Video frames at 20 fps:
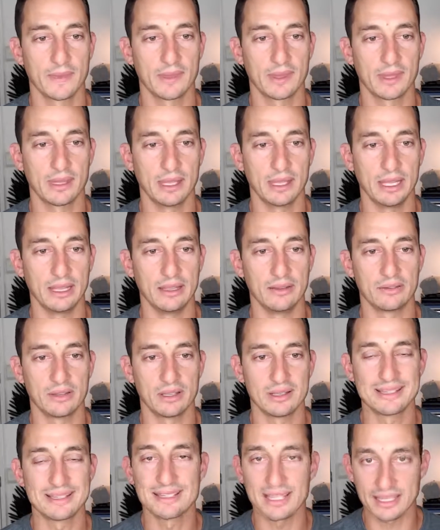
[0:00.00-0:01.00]
is
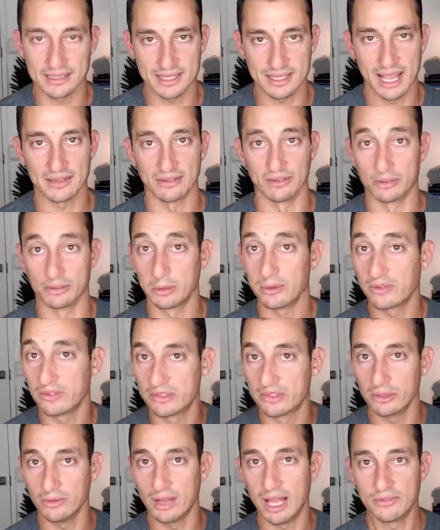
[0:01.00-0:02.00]
6,000. So we
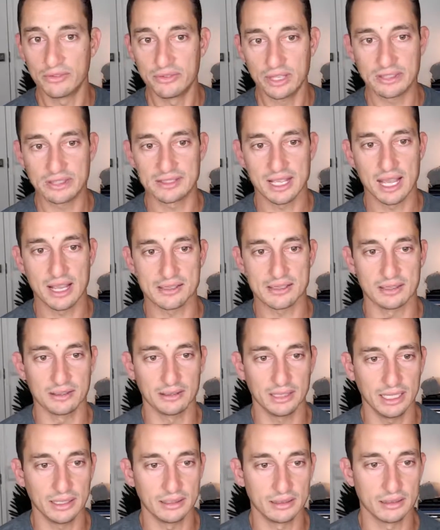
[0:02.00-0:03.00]
still have 6,000
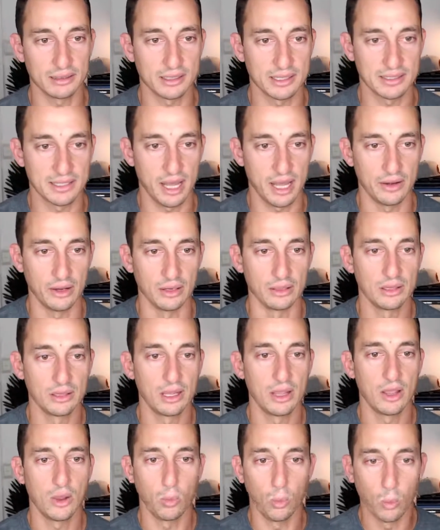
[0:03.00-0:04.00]
in Cardano.
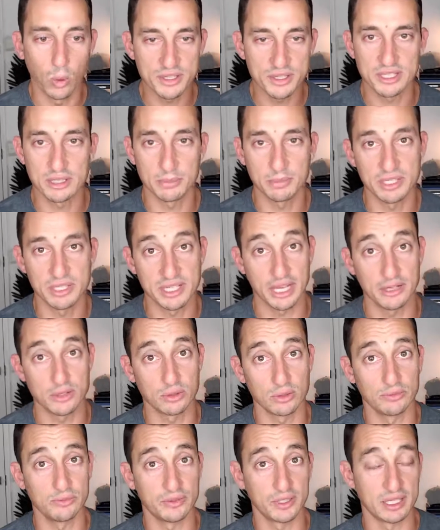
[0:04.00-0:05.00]
What's the
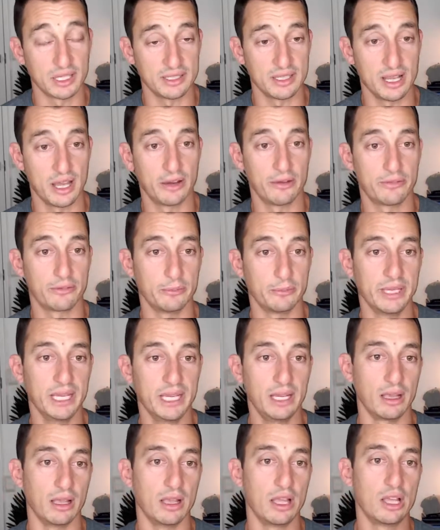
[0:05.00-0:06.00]
potential for Cardano from
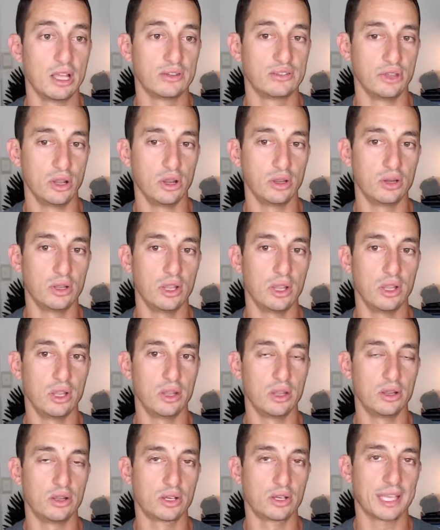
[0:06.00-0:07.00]
here? So
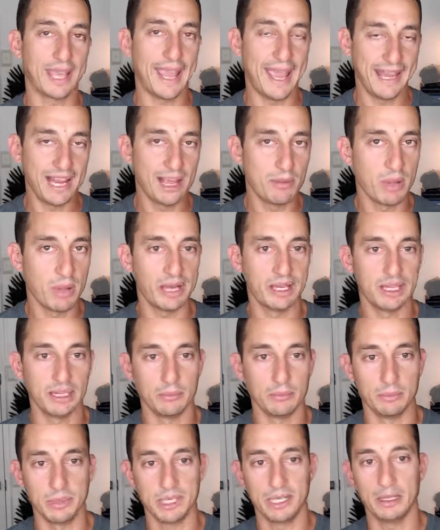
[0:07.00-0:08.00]
can our money
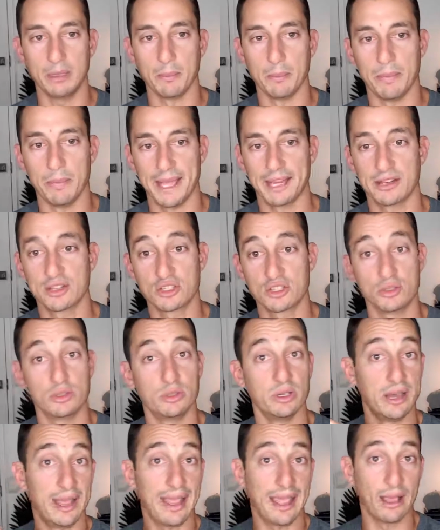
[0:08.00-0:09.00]
be better
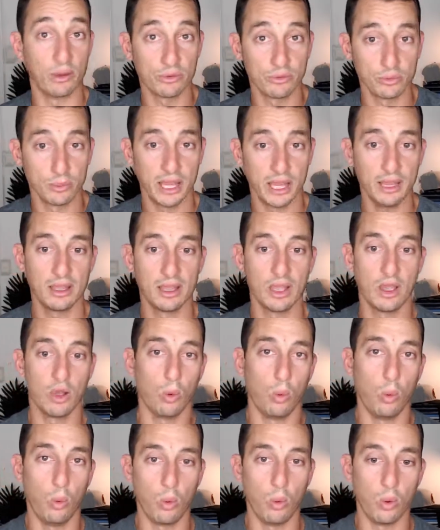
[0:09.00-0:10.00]
suited elsewhere,
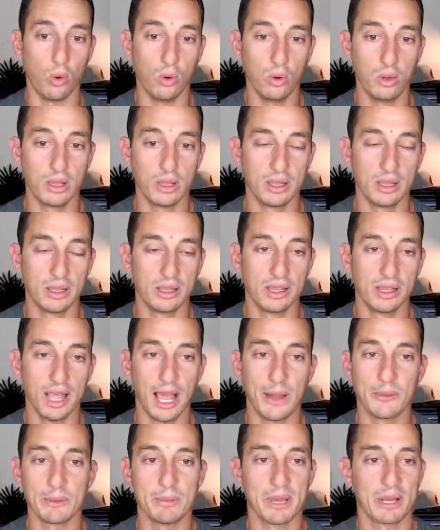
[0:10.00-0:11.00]
or are
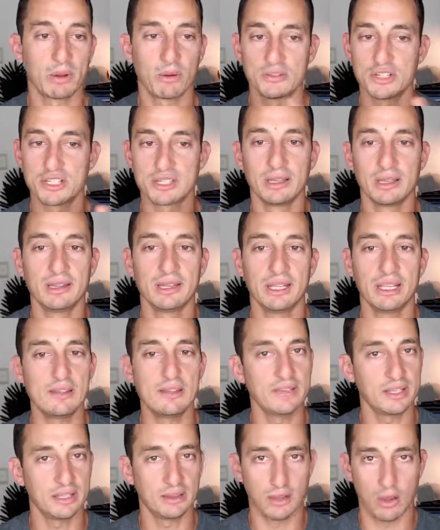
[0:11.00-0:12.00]
we better off just
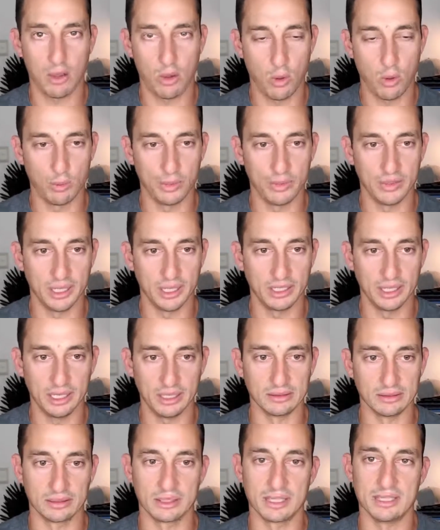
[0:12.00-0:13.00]
leaving the whole thing
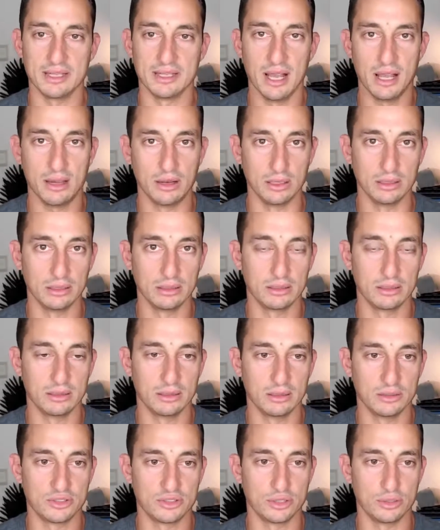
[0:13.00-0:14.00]
in Cardano
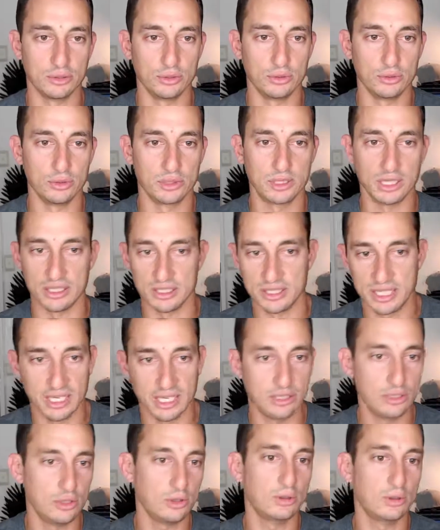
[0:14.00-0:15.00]
to
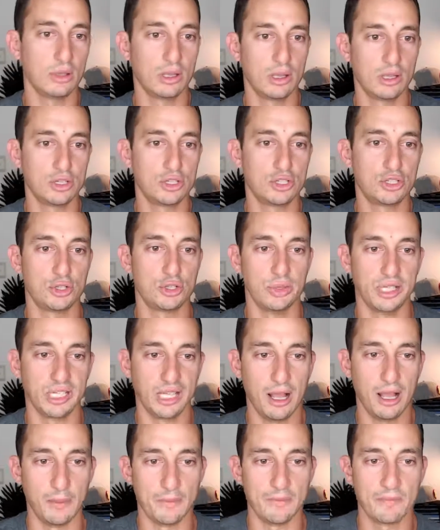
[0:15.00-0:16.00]
continue shooting
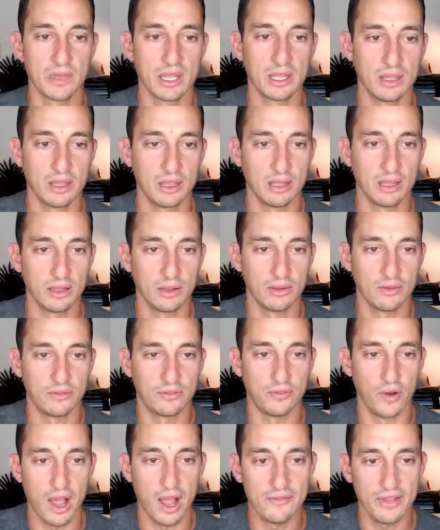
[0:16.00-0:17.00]
up?
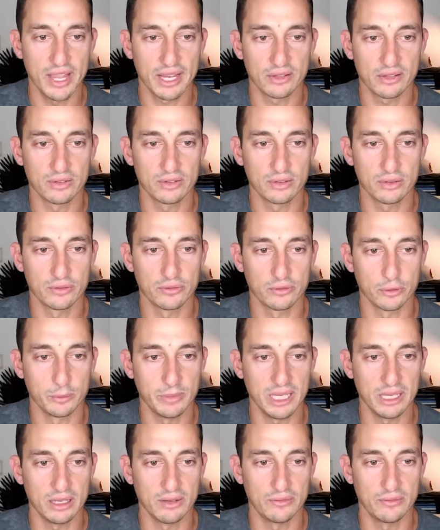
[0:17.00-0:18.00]
5x from
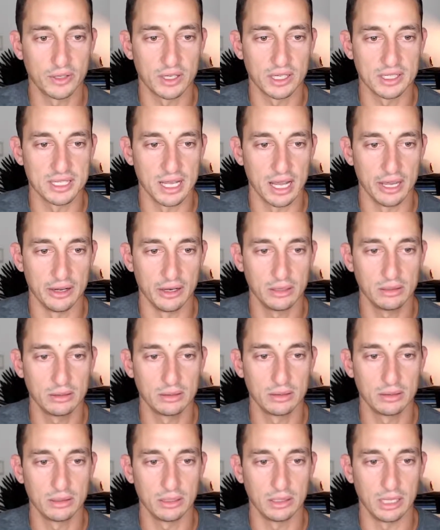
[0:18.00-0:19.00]
here for Cardano,
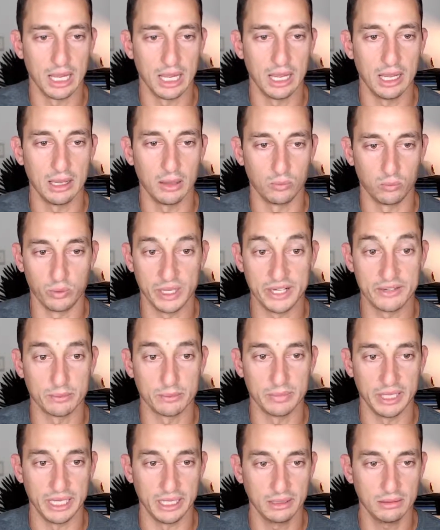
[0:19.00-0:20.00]
reason
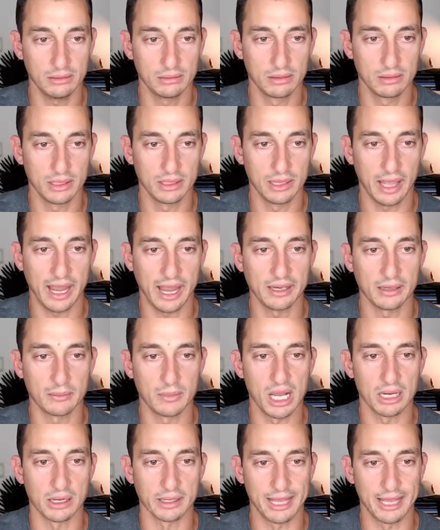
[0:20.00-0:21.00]
being, ADA
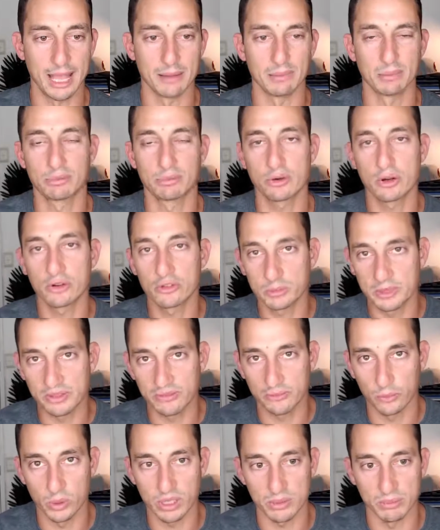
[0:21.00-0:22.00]
market cap, approximately
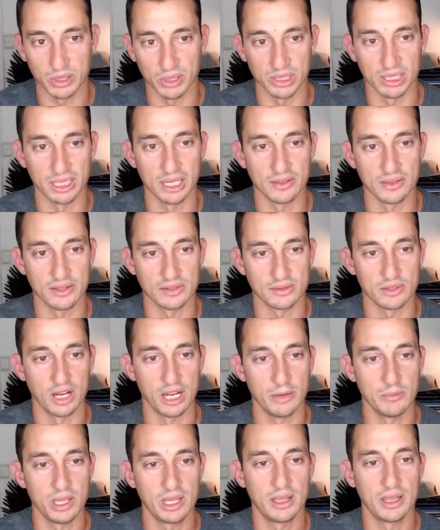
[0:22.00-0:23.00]
40 billion at this
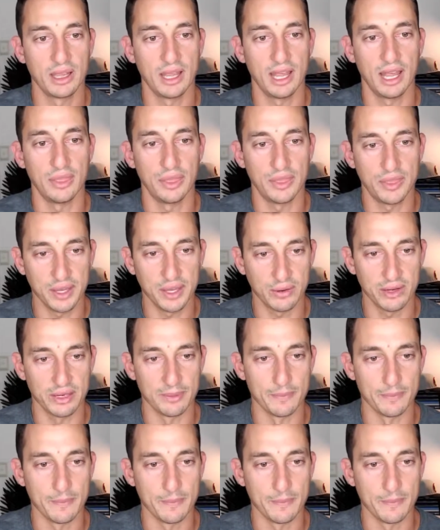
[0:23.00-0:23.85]
time. Ethereum,